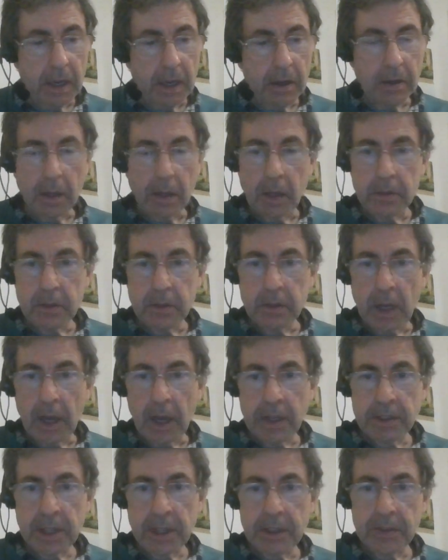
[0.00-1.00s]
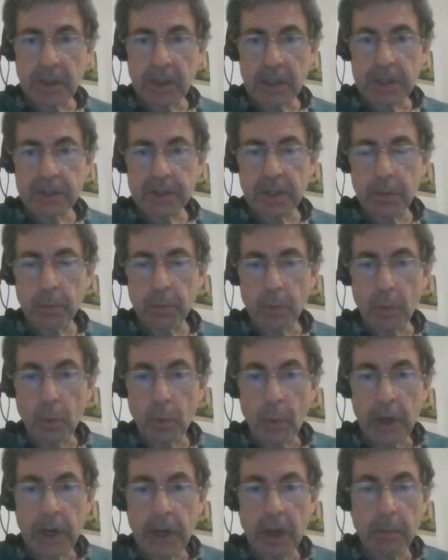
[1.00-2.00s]
Now, I tend to
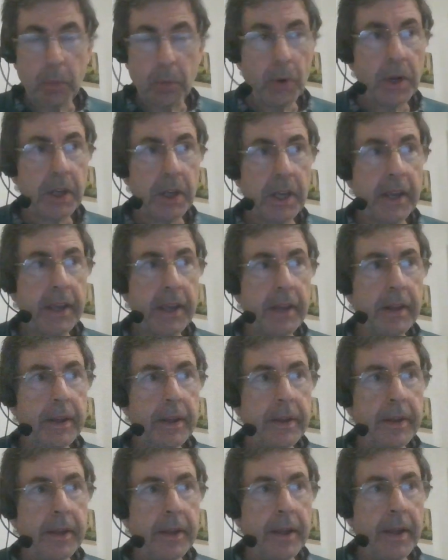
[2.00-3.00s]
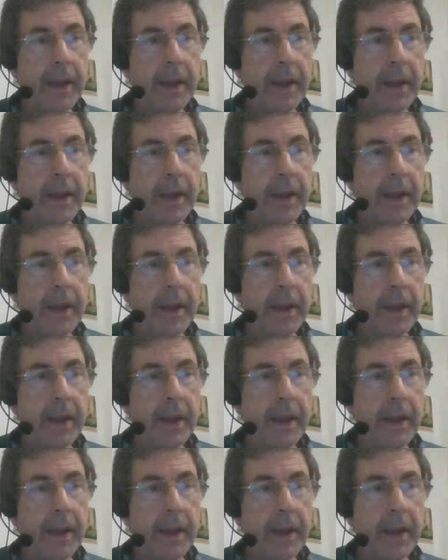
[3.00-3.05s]
listen when I'm working,